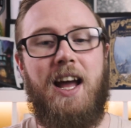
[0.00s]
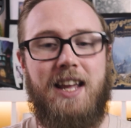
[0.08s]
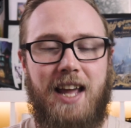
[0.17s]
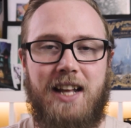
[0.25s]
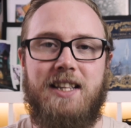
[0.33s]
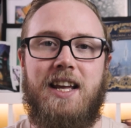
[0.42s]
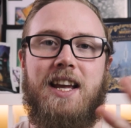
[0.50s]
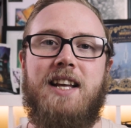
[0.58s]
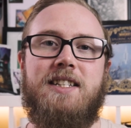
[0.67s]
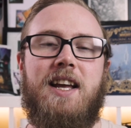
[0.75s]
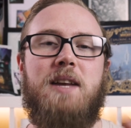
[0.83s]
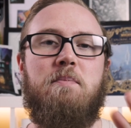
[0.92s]
Again, there
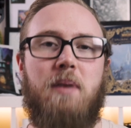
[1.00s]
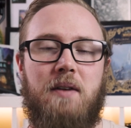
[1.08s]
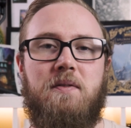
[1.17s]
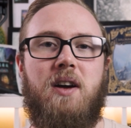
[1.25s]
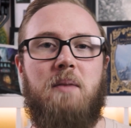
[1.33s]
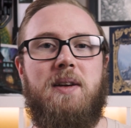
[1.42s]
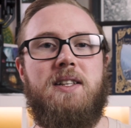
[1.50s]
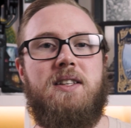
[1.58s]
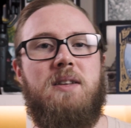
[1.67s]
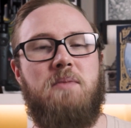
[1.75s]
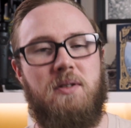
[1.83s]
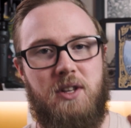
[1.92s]
is a buff coming to
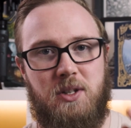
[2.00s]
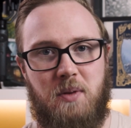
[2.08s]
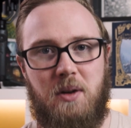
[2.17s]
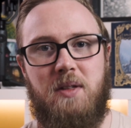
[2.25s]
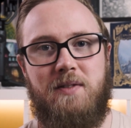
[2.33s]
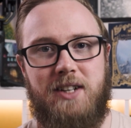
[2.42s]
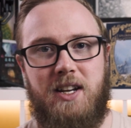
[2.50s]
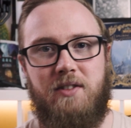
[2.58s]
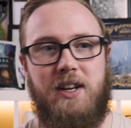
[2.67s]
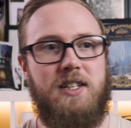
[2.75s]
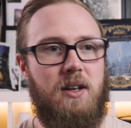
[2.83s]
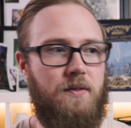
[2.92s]
them on the 12th of
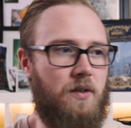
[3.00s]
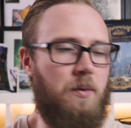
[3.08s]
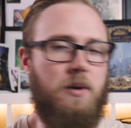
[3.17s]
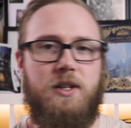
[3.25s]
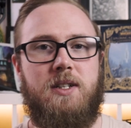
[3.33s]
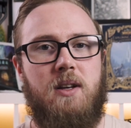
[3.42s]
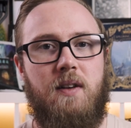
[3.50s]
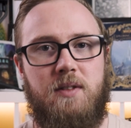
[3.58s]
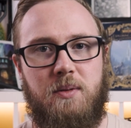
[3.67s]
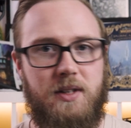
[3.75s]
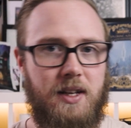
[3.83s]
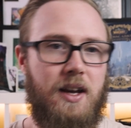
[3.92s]
January, so if you watch this
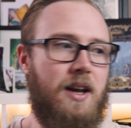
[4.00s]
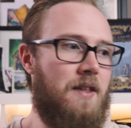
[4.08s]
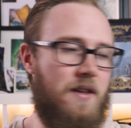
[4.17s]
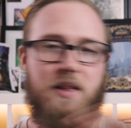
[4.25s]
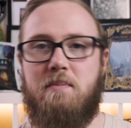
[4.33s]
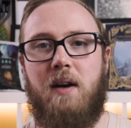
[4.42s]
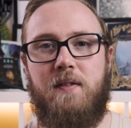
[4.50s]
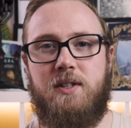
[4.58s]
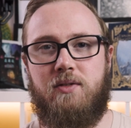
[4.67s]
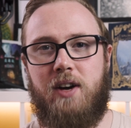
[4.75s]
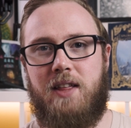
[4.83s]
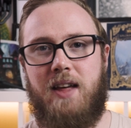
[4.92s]
afterwards, then the buff is
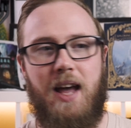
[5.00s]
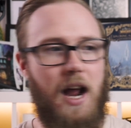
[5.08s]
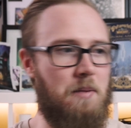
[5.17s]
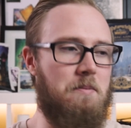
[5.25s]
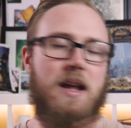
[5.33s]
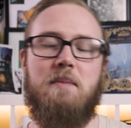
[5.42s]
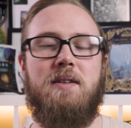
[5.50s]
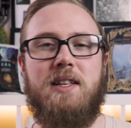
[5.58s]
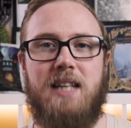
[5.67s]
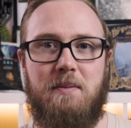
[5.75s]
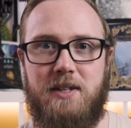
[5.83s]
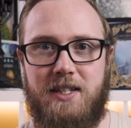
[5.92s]
already there and maybe the
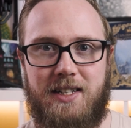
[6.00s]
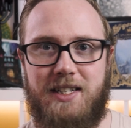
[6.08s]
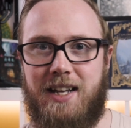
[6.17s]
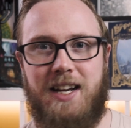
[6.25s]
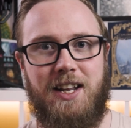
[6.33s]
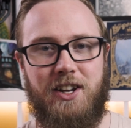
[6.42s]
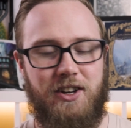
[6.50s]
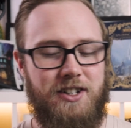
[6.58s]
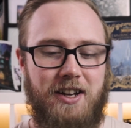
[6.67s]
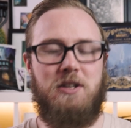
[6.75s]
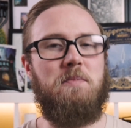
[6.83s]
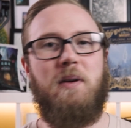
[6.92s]
damage is insanely good.
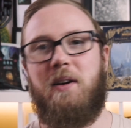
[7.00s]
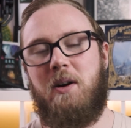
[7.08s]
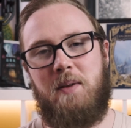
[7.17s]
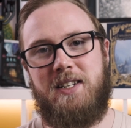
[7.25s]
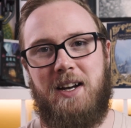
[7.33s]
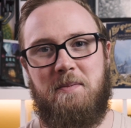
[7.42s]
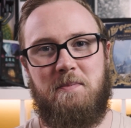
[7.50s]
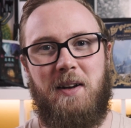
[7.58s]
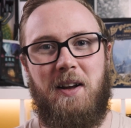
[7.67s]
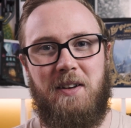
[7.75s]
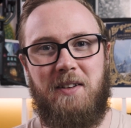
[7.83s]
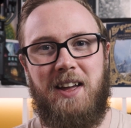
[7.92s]
Do put a comment down
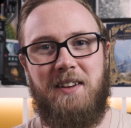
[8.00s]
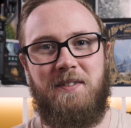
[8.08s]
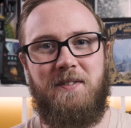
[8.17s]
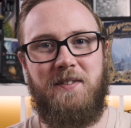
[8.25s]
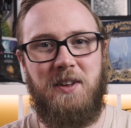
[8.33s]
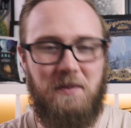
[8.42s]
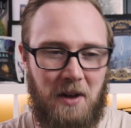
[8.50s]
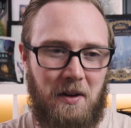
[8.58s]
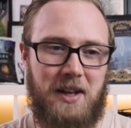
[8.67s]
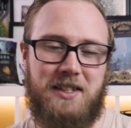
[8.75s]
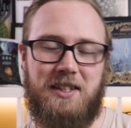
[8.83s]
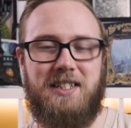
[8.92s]
below if you've
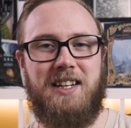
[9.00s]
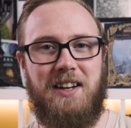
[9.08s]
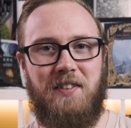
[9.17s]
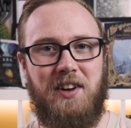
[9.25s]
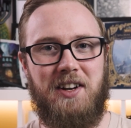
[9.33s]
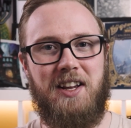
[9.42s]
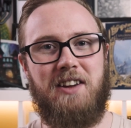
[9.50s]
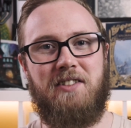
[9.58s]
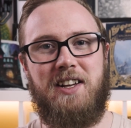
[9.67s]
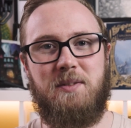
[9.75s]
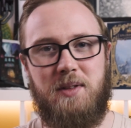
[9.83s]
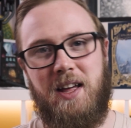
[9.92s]
noticed a significant
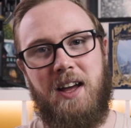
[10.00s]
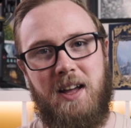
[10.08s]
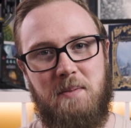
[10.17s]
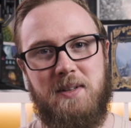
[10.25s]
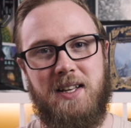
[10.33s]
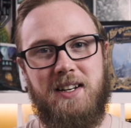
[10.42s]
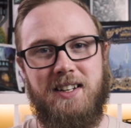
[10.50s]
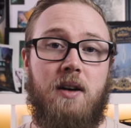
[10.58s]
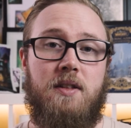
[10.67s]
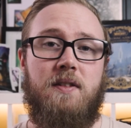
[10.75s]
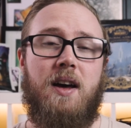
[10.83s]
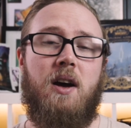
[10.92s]
increase with that 8%. But
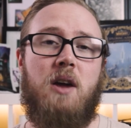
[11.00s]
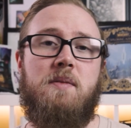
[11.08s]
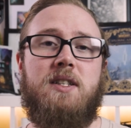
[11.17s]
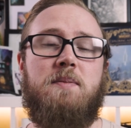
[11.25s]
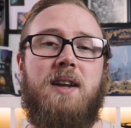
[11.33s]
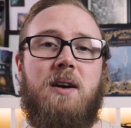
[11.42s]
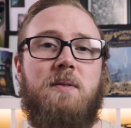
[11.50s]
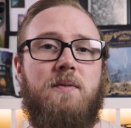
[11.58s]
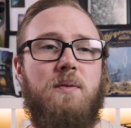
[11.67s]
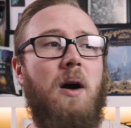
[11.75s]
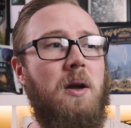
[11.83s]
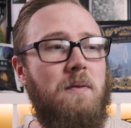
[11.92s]
other than that, I hope this has been
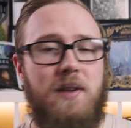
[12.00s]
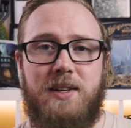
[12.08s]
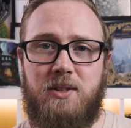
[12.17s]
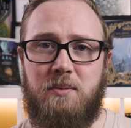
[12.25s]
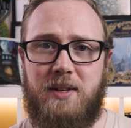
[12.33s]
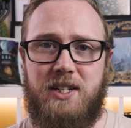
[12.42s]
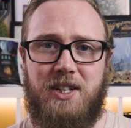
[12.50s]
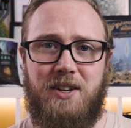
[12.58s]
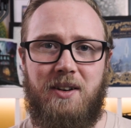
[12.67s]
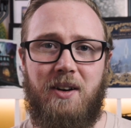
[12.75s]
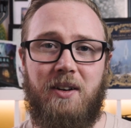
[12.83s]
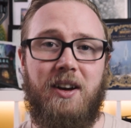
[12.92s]
helpful. Hopefully it's not been too
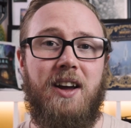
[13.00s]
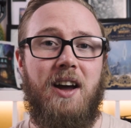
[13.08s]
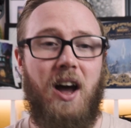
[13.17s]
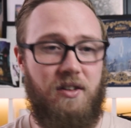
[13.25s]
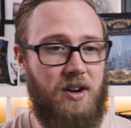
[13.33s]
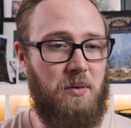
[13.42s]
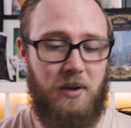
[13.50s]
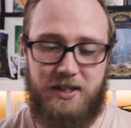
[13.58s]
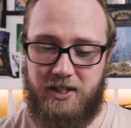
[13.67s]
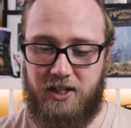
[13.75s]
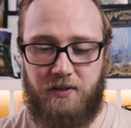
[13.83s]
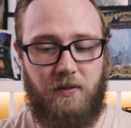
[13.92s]
long. I really wanted
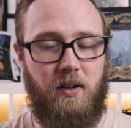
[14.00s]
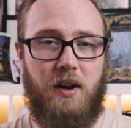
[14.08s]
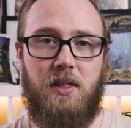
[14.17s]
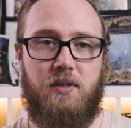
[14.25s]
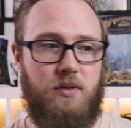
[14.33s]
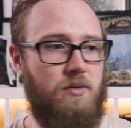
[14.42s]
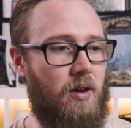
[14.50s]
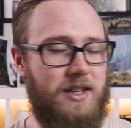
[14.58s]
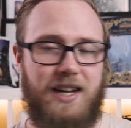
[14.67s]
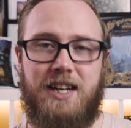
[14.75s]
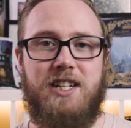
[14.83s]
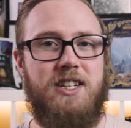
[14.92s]
to just fly through
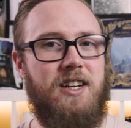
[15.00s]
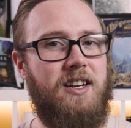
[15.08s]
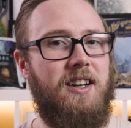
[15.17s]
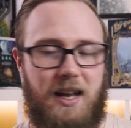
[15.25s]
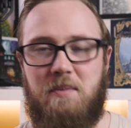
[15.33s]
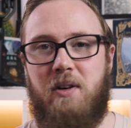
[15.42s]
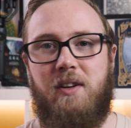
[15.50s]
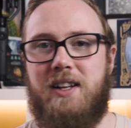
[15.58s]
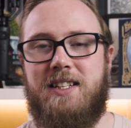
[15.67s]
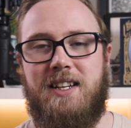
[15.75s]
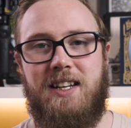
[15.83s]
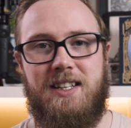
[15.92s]
rotation, stat
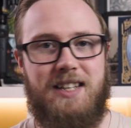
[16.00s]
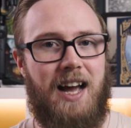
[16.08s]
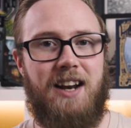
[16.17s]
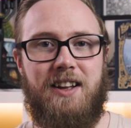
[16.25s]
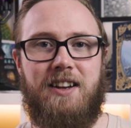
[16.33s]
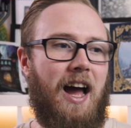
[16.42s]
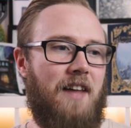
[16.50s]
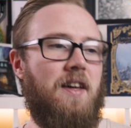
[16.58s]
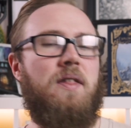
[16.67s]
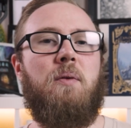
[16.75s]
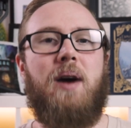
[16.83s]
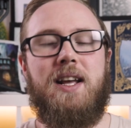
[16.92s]
priority, talent, and
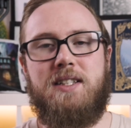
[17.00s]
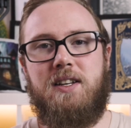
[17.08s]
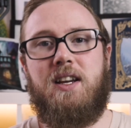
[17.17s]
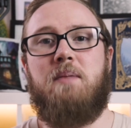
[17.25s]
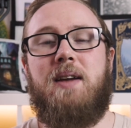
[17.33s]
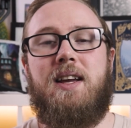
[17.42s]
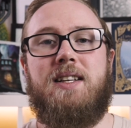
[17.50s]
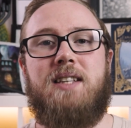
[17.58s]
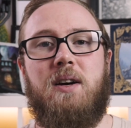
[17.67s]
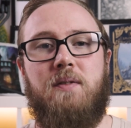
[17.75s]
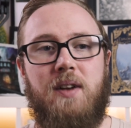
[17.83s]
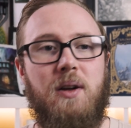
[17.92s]
then the ways that you can make
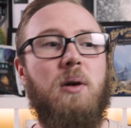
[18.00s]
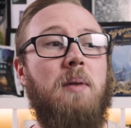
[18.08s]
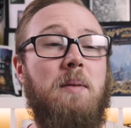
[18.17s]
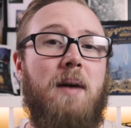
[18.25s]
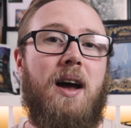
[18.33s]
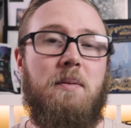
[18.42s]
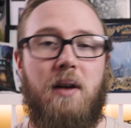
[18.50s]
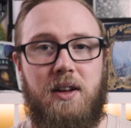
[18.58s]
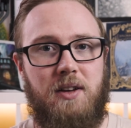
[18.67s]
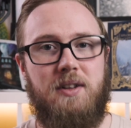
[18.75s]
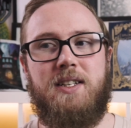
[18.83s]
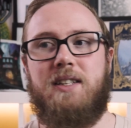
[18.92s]
yourself a little bit better by
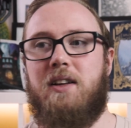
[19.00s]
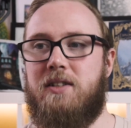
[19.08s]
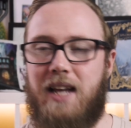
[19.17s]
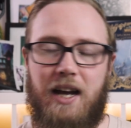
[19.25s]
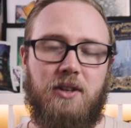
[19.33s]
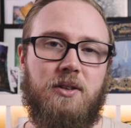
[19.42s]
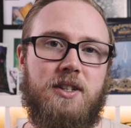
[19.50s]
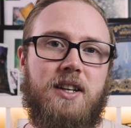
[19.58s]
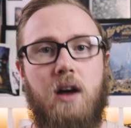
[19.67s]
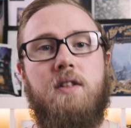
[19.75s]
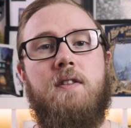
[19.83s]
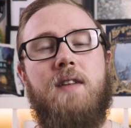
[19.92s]
using those add-ons.
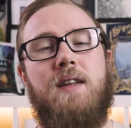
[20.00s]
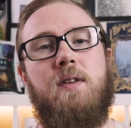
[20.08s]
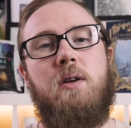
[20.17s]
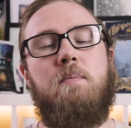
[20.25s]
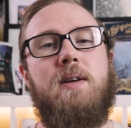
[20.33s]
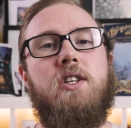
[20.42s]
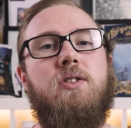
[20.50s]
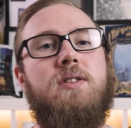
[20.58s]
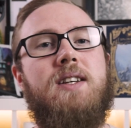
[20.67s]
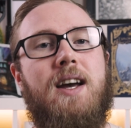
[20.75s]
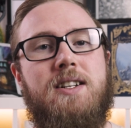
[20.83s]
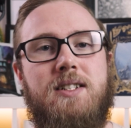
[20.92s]
Other than that though, be sure
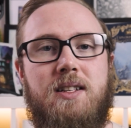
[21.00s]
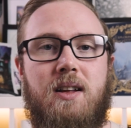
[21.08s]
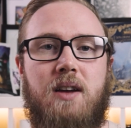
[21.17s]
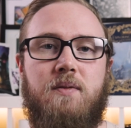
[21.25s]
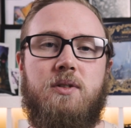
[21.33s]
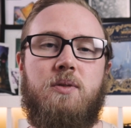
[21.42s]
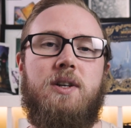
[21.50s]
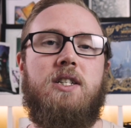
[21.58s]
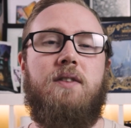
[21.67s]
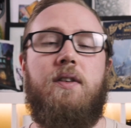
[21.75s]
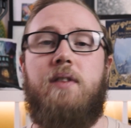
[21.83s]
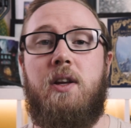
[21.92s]
to catch us live on Twitch
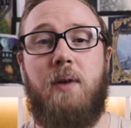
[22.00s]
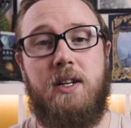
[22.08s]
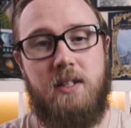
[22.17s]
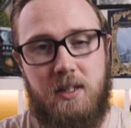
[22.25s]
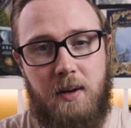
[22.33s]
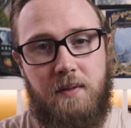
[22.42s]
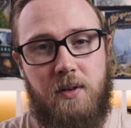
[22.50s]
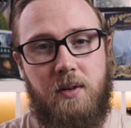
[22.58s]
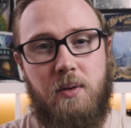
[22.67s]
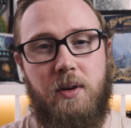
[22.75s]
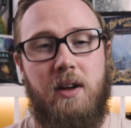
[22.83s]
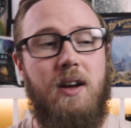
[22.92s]
if you have any questions about
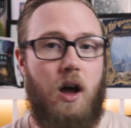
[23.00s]
Fury Warrior.